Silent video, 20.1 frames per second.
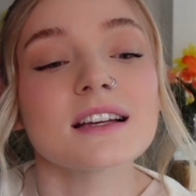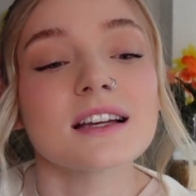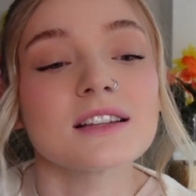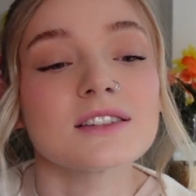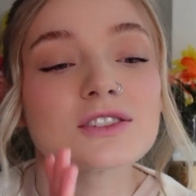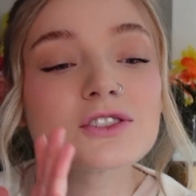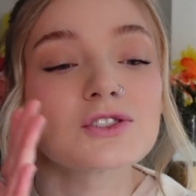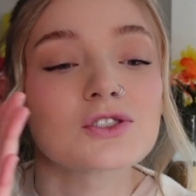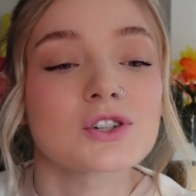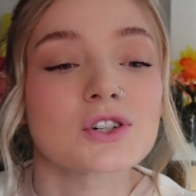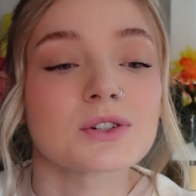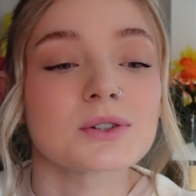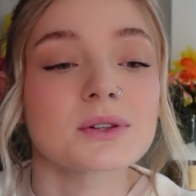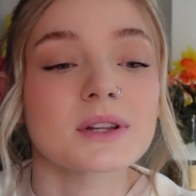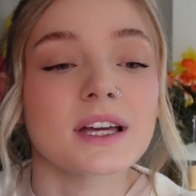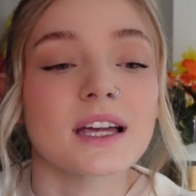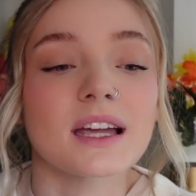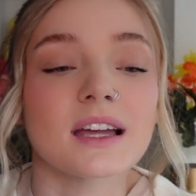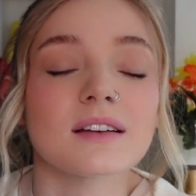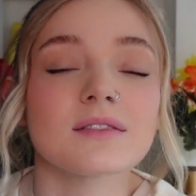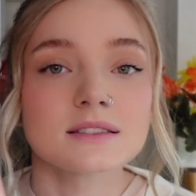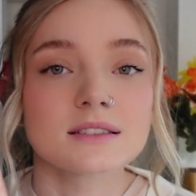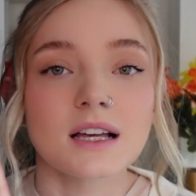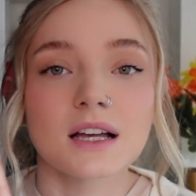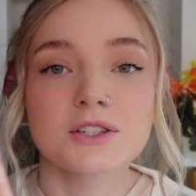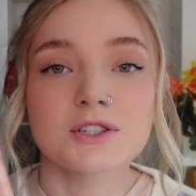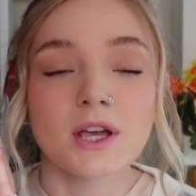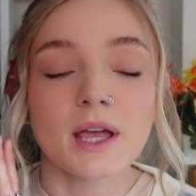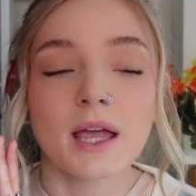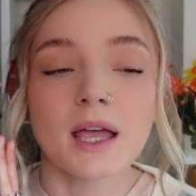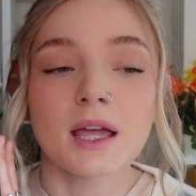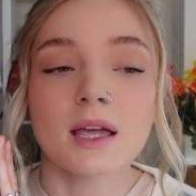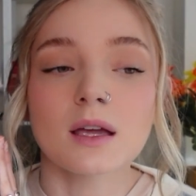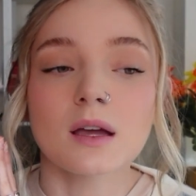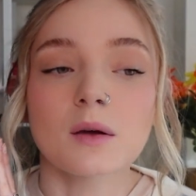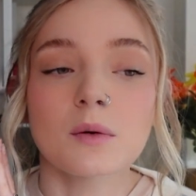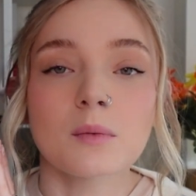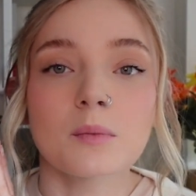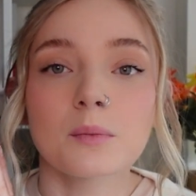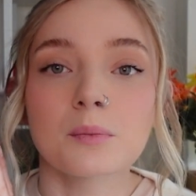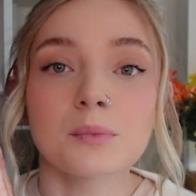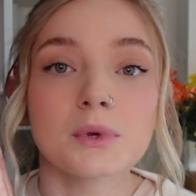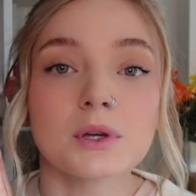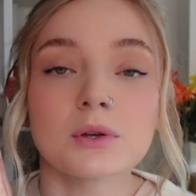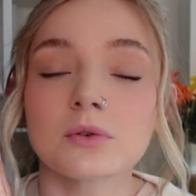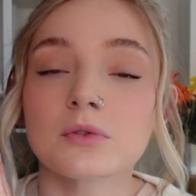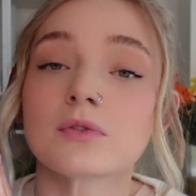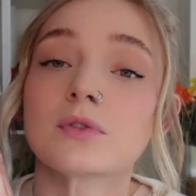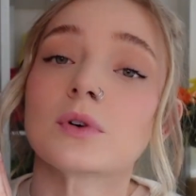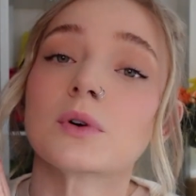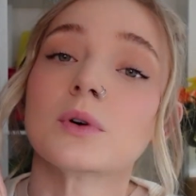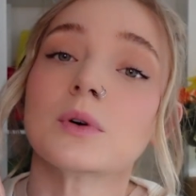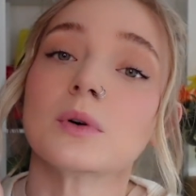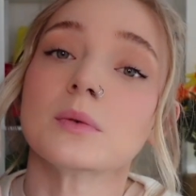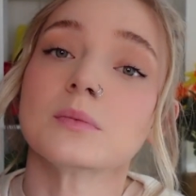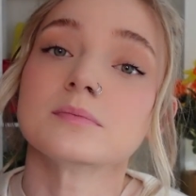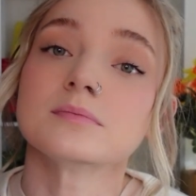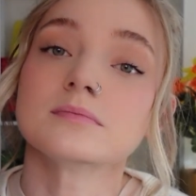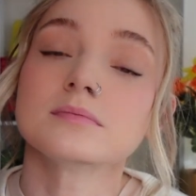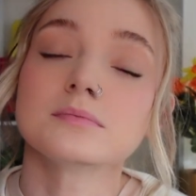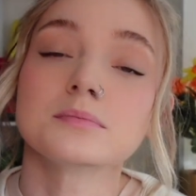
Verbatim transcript: it's truly such a beautiful